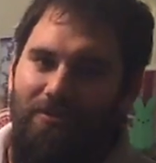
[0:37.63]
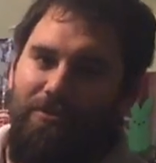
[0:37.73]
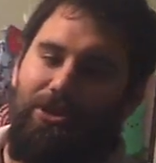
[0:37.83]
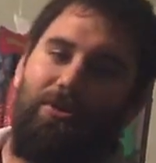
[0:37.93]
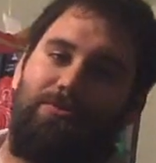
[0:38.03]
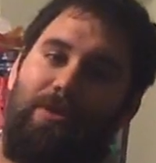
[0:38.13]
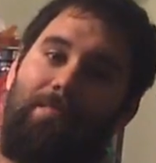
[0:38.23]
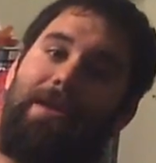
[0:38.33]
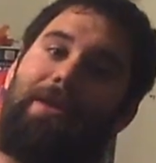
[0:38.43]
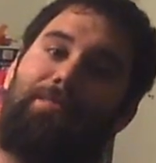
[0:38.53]
Which of course we're
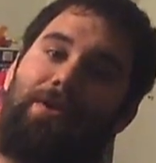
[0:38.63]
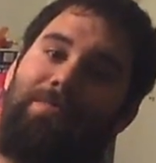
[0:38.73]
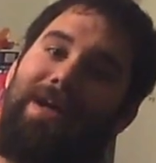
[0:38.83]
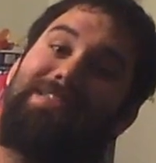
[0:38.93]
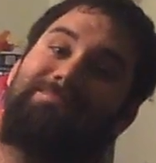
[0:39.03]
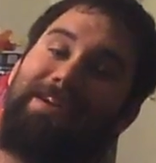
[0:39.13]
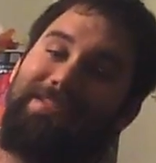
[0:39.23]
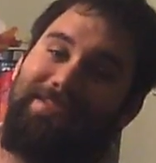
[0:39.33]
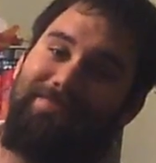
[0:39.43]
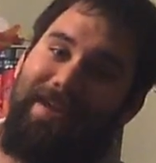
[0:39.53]
not making real bets
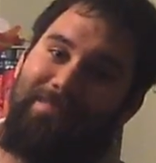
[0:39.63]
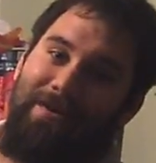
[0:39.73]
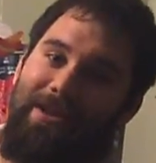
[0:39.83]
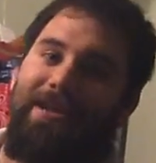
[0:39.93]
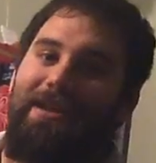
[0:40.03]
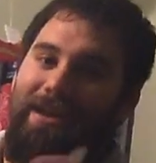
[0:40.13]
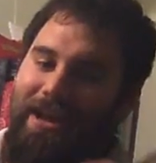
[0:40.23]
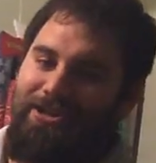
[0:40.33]
because it's fake money.